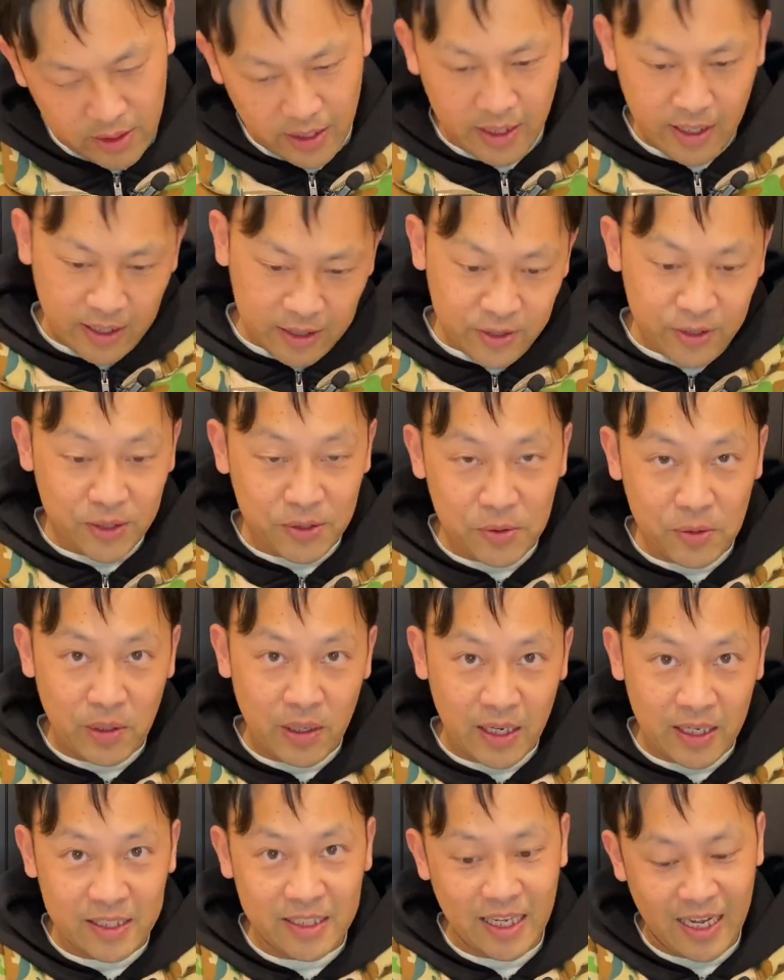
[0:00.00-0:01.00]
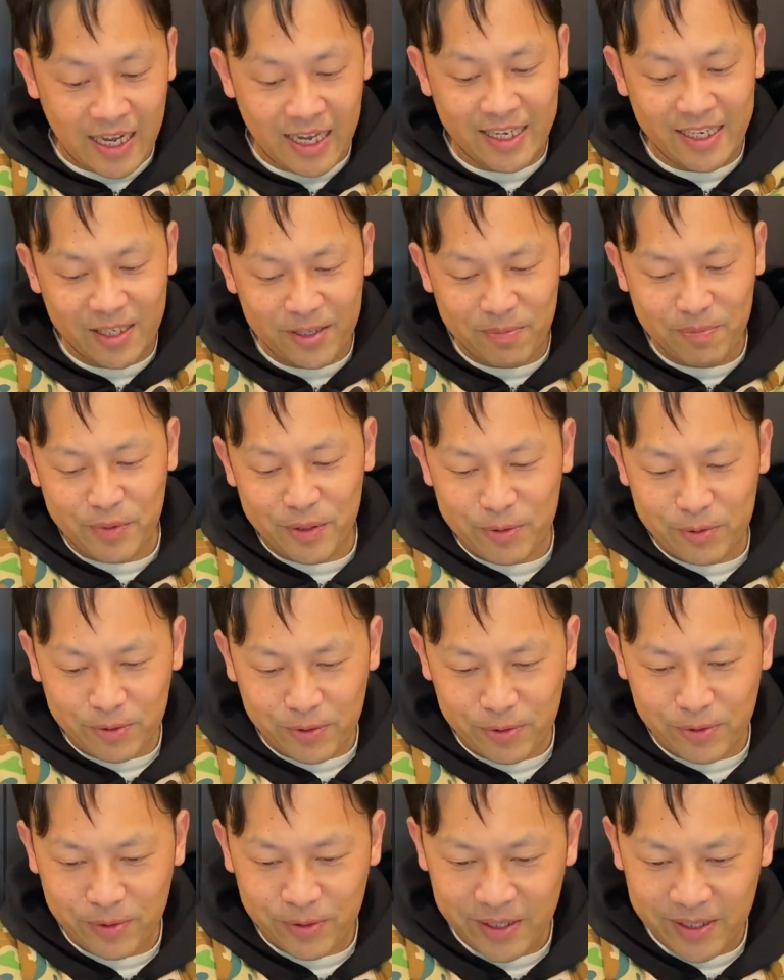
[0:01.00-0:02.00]
and I just realized that I need to build
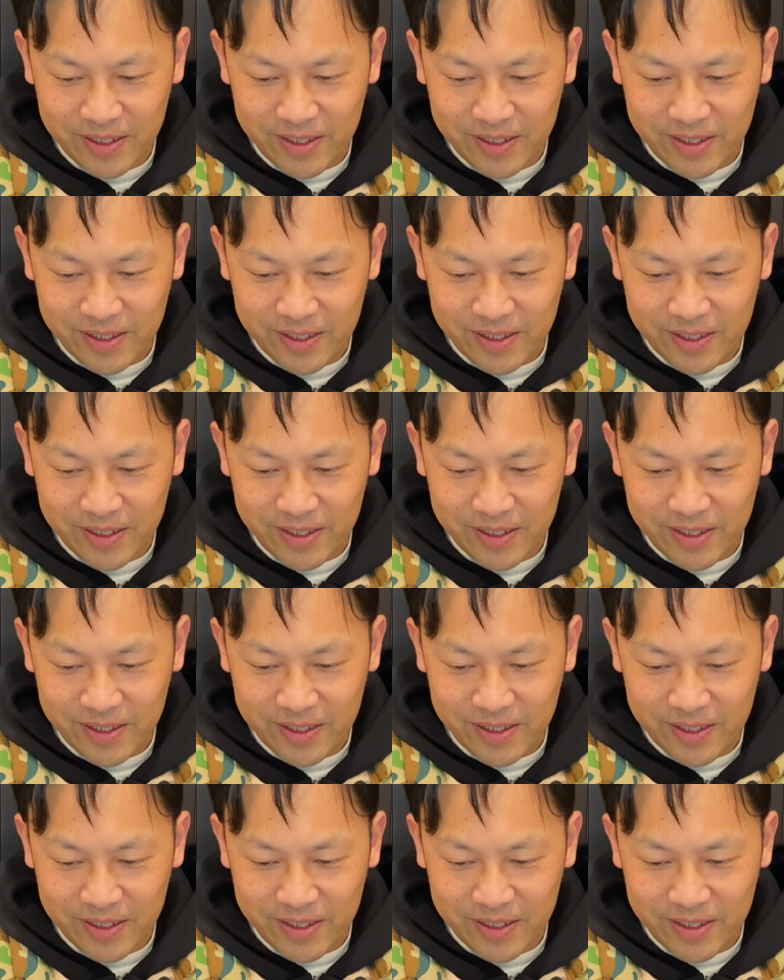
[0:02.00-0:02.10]
two.